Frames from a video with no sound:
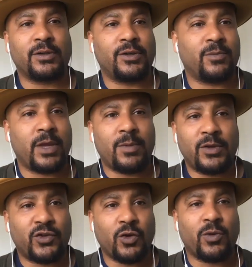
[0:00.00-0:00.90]
You may be
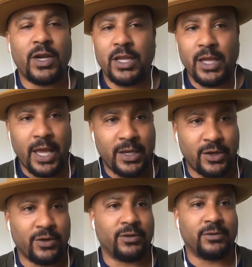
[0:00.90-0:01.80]
show running, and
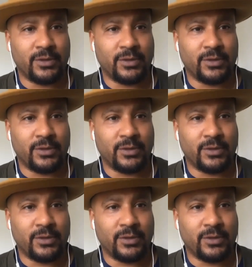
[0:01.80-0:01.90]
you're